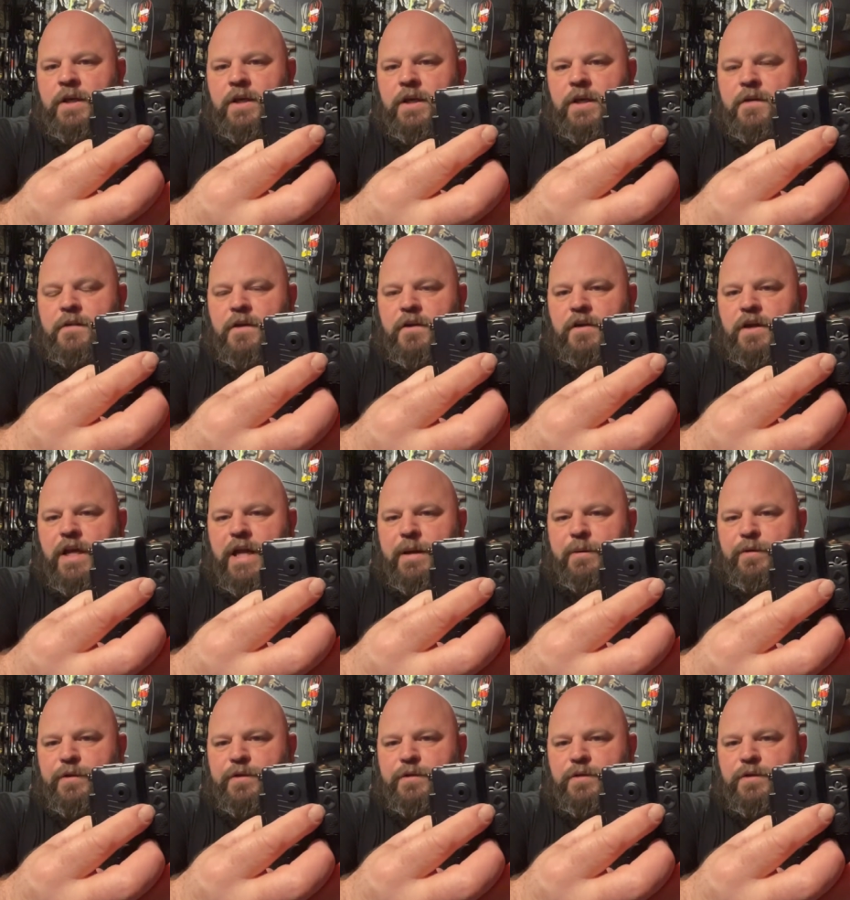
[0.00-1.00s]
and then you're
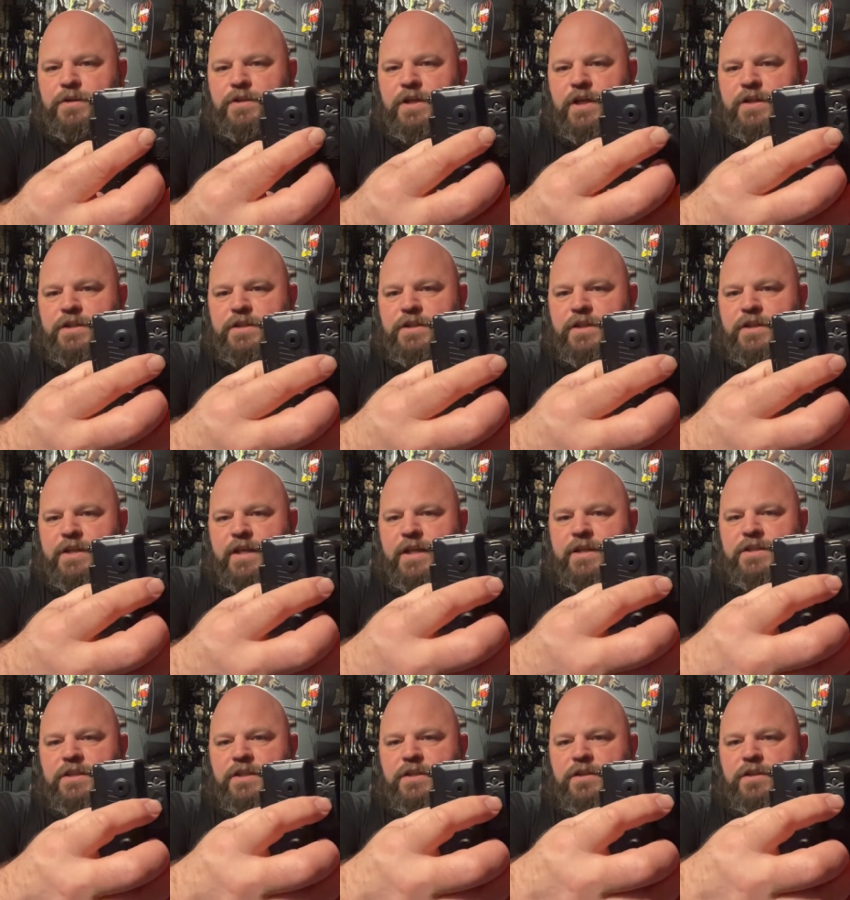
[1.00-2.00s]
able to adjust your
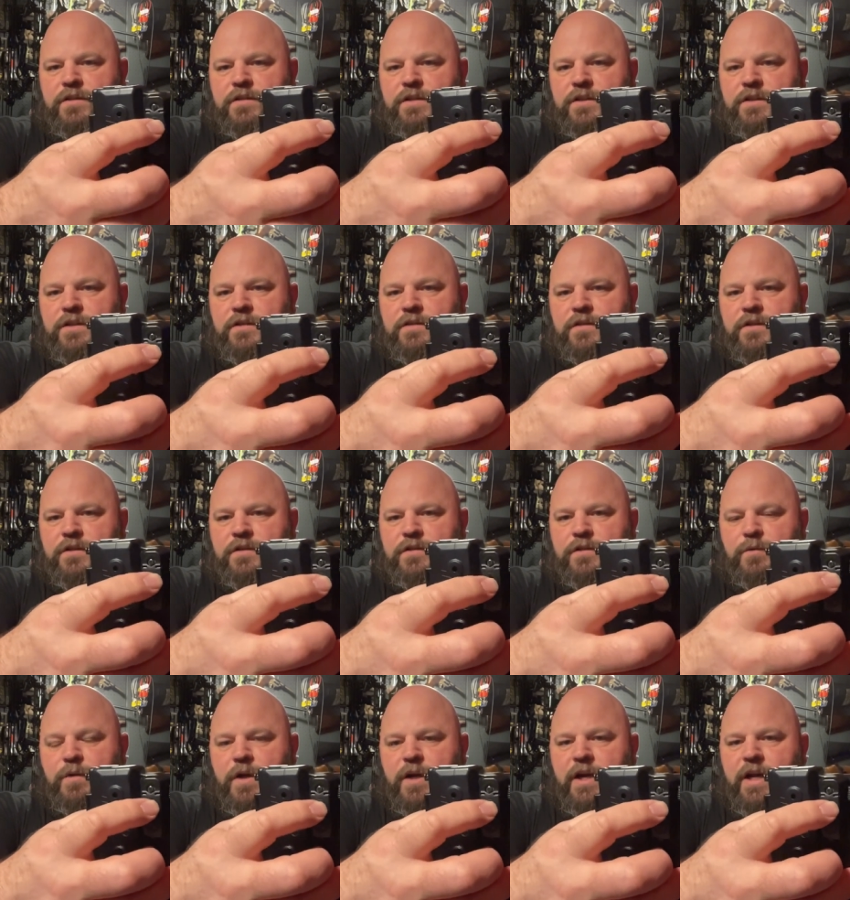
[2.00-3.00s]
tension using this little
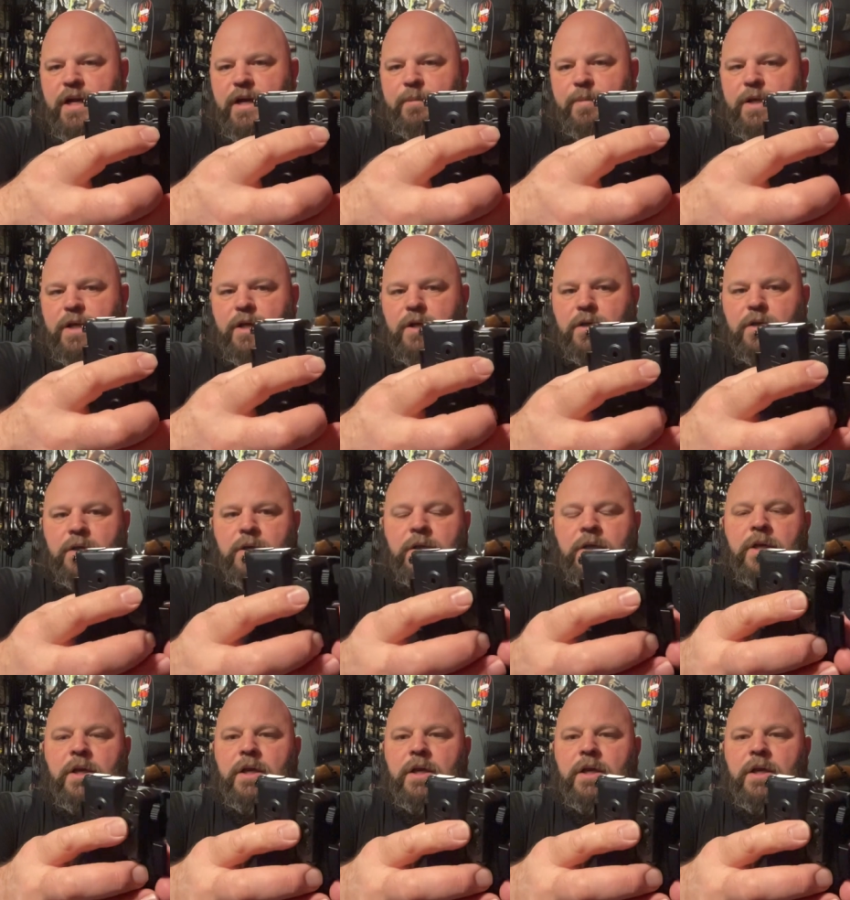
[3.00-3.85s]
square knob here.